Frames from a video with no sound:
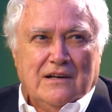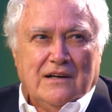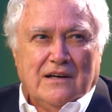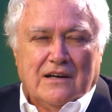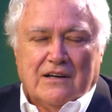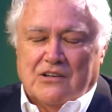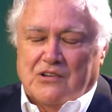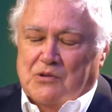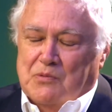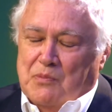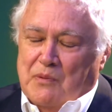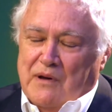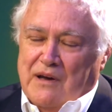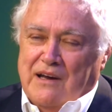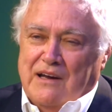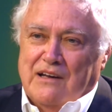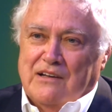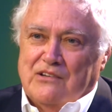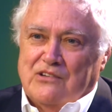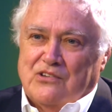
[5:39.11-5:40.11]

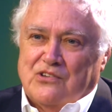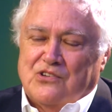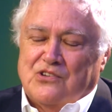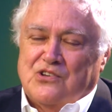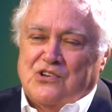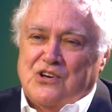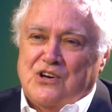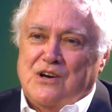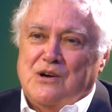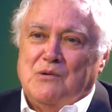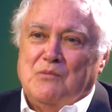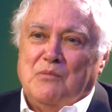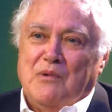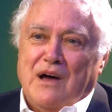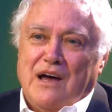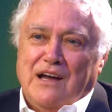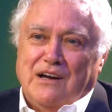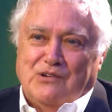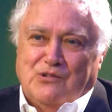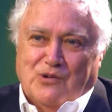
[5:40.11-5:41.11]
expands
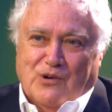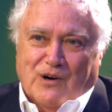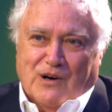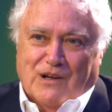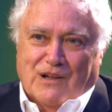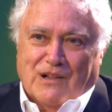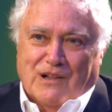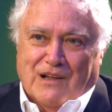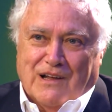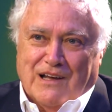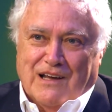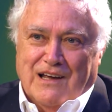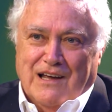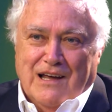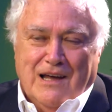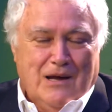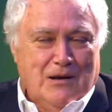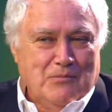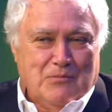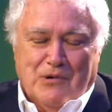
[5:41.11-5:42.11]
geometrically,
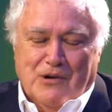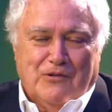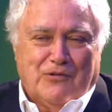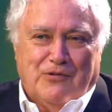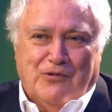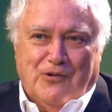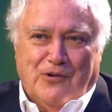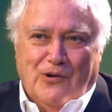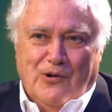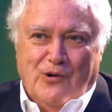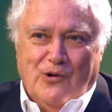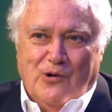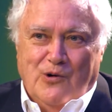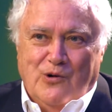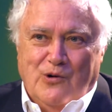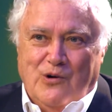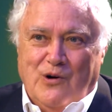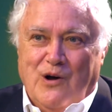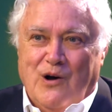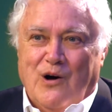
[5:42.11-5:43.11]
but
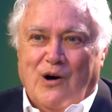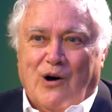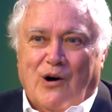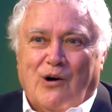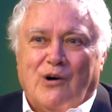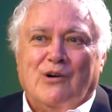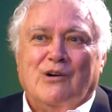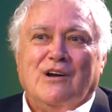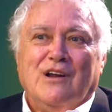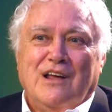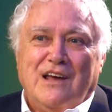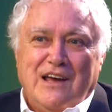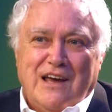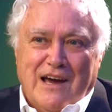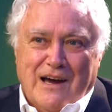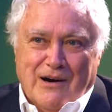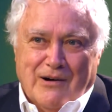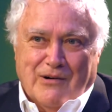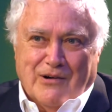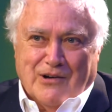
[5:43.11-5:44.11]
food
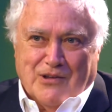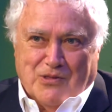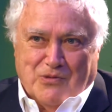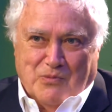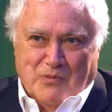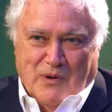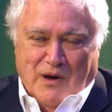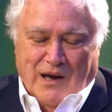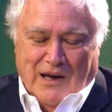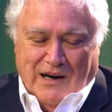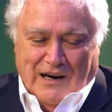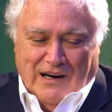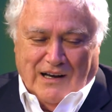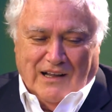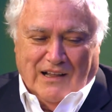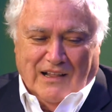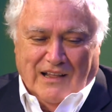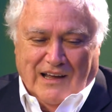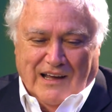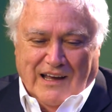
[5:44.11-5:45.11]
only
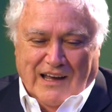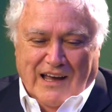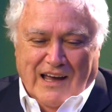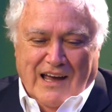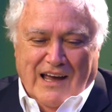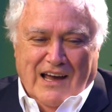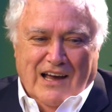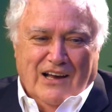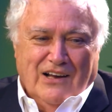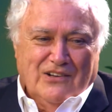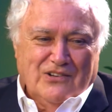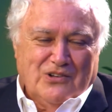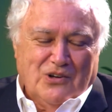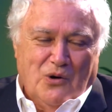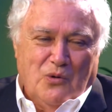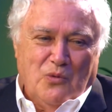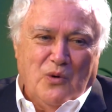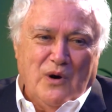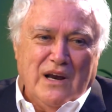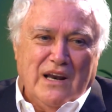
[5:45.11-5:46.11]
arithmetically.
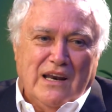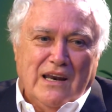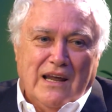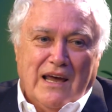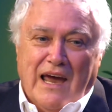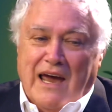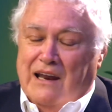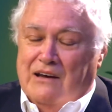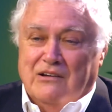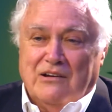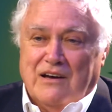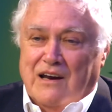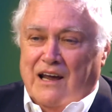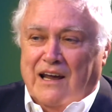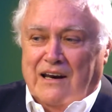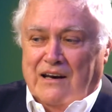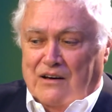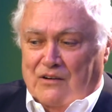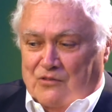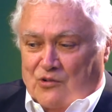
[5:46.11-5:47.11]
So we, and,
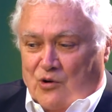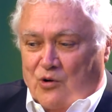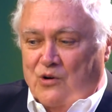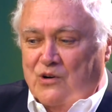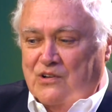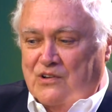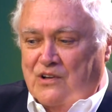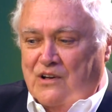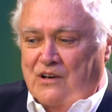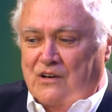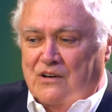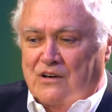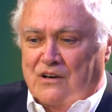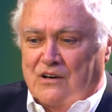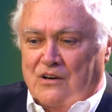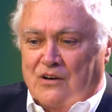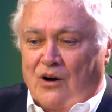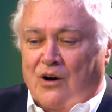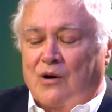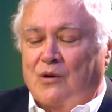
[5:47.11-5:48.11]
and of course
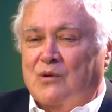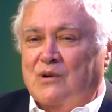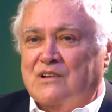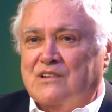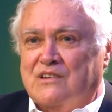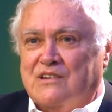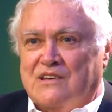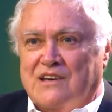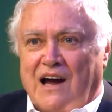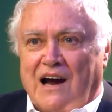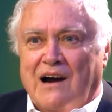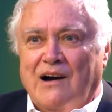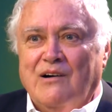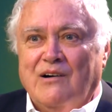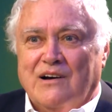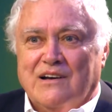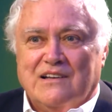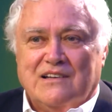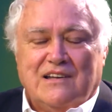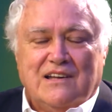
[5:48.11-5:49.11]
in Darwin's
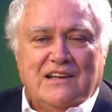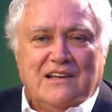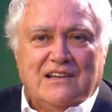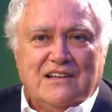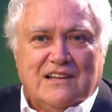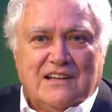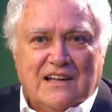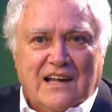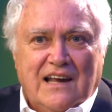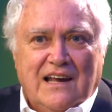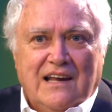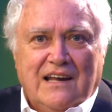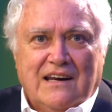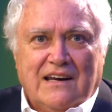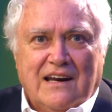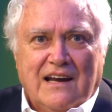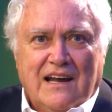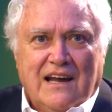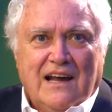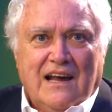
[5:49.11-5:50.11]
diaries, he
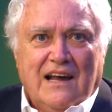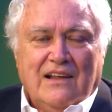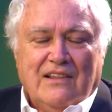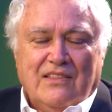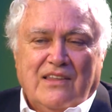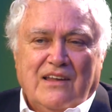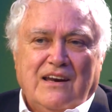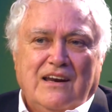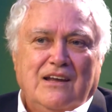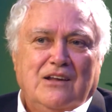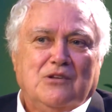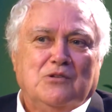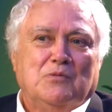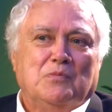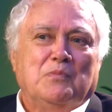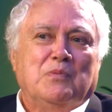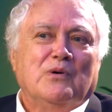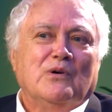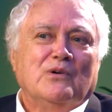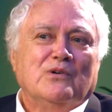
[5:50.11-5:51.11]
said that his
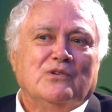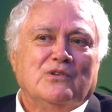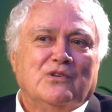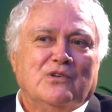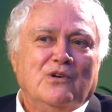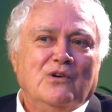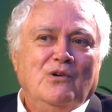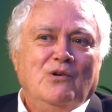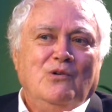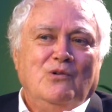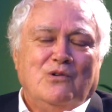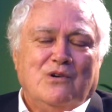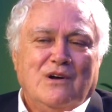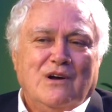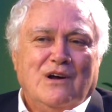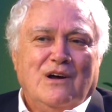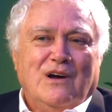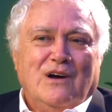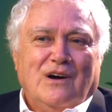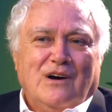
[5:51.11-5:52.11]
pursuit
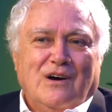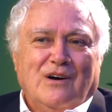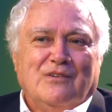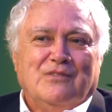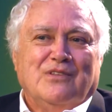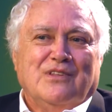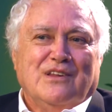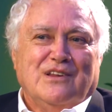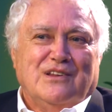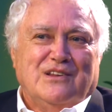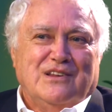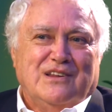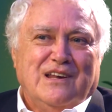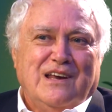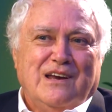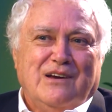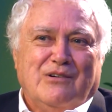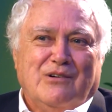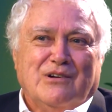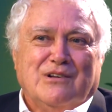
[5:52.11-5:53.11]
of the
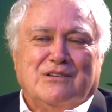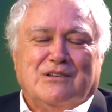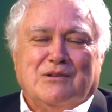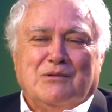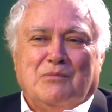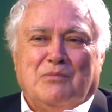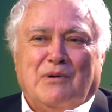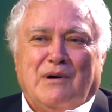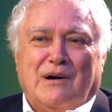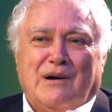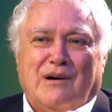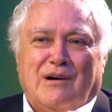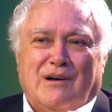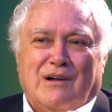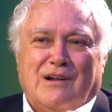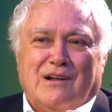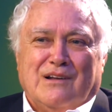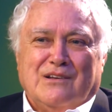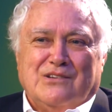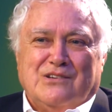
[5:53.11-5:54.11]
secrets of
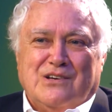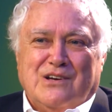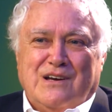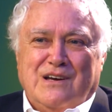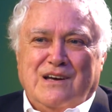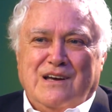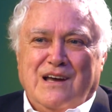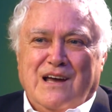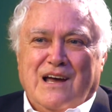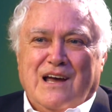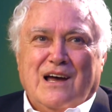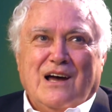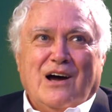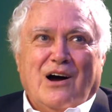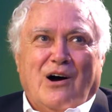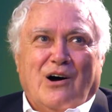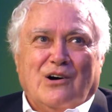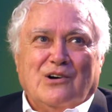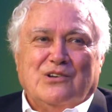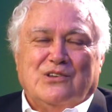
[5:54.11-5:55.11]
biology
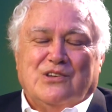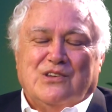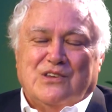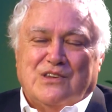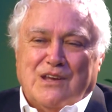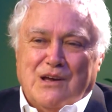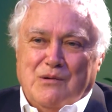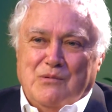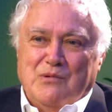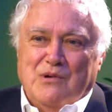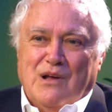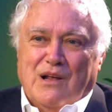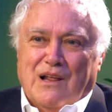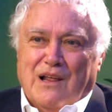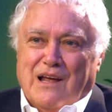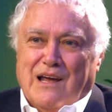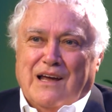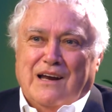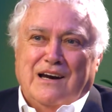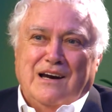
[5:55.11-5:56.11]
are
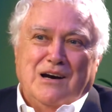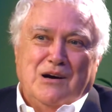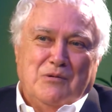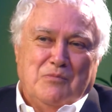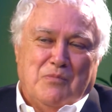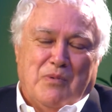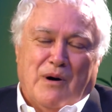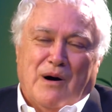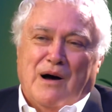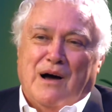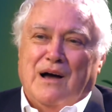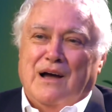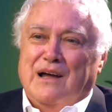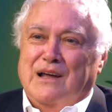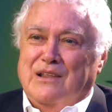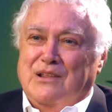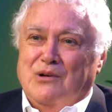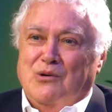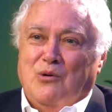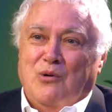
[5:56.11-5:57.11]
stimulated
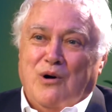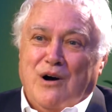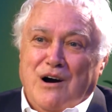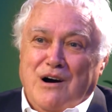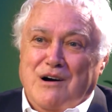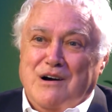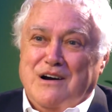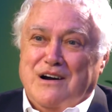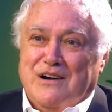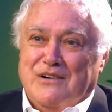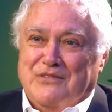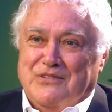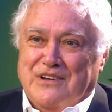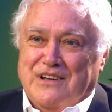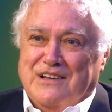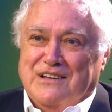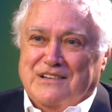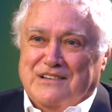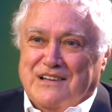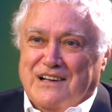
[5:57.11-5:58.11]
by the work of
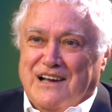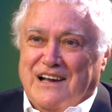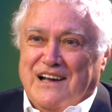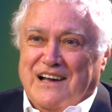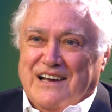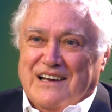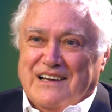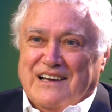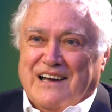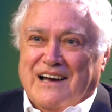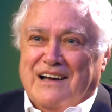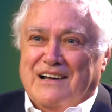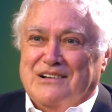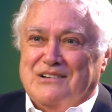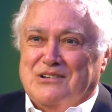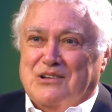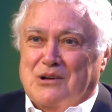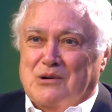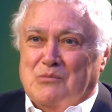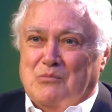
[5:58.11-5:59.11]
his
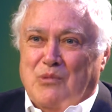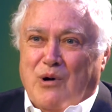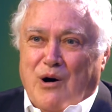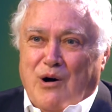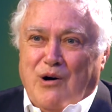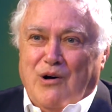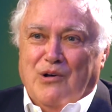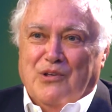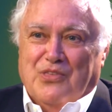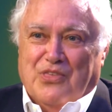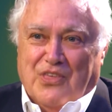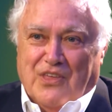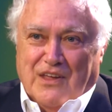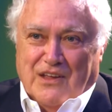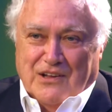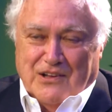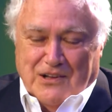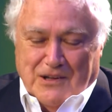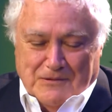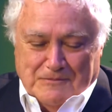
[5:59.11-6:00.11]
cousin
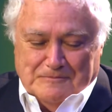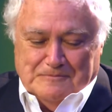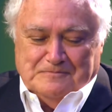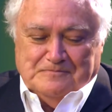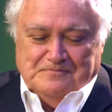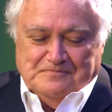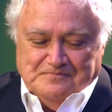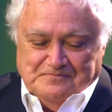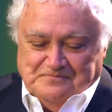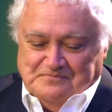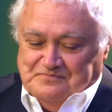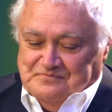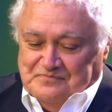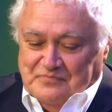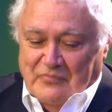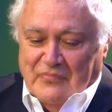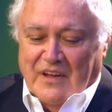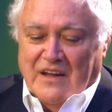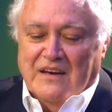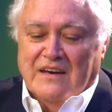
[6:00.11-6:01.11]
Malthus.
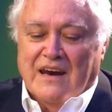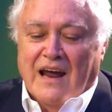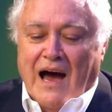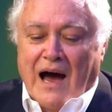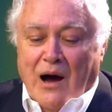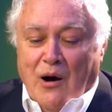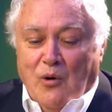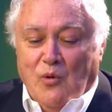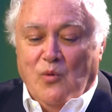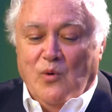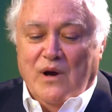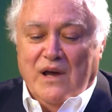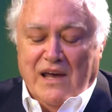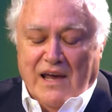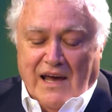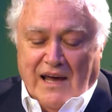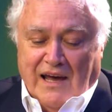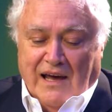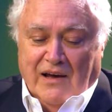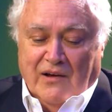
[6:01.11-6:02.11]
Now we
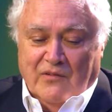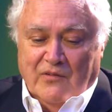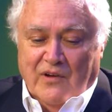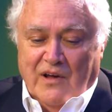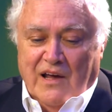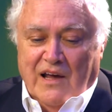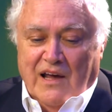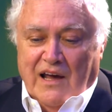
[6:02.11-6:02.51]
have,